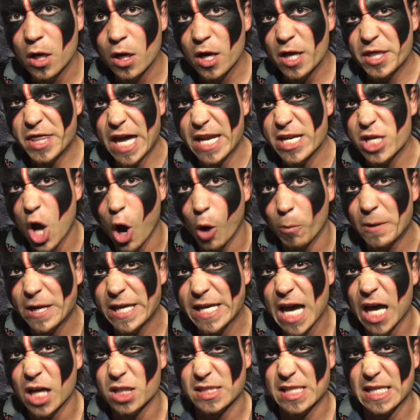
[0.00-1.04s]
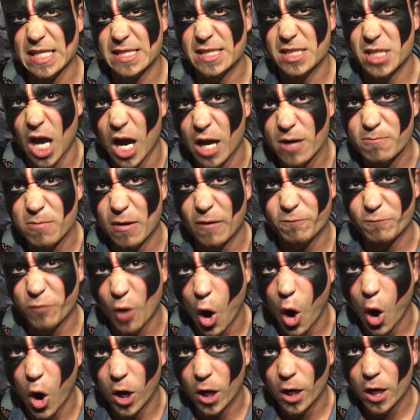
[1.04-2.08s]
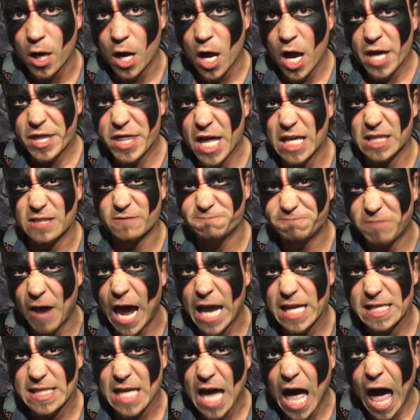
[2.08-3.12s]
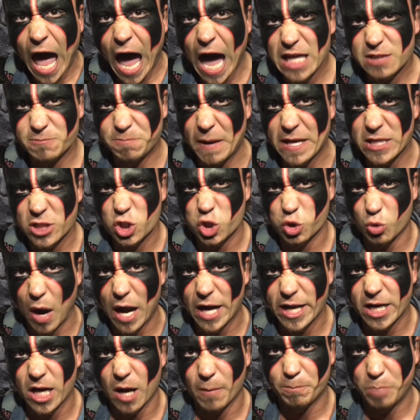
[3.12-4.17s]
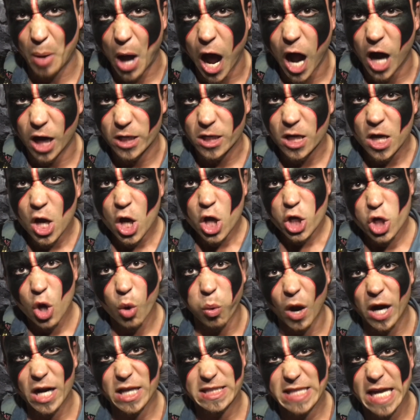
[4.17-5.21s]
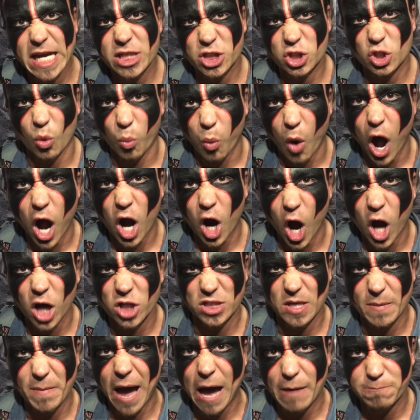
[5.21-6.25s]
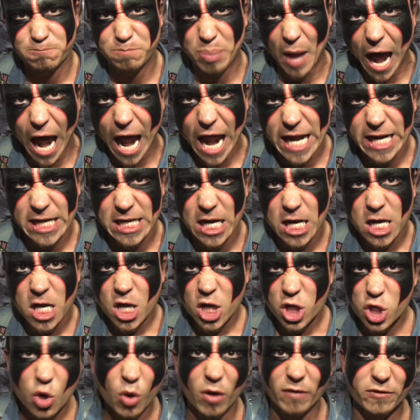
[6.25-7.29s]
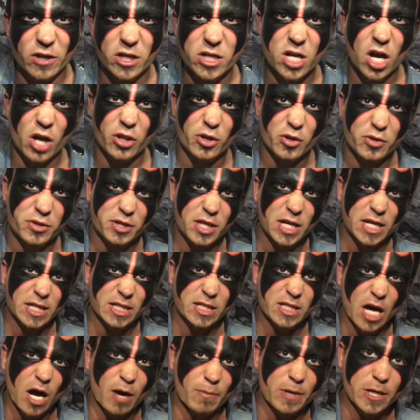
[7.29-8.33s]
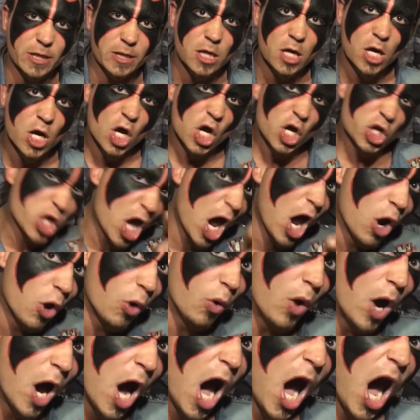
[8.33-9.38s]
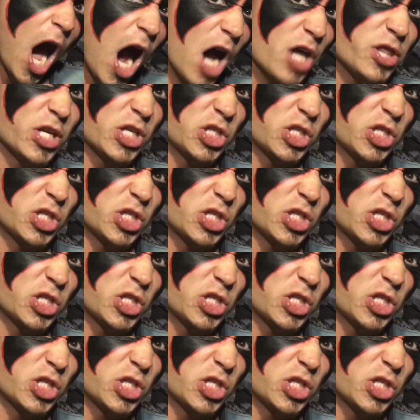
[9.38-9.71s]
that nobody else has done before? This face has been shredded apart. You want to teach the Warhorse about pain? You have another thing coming. You are the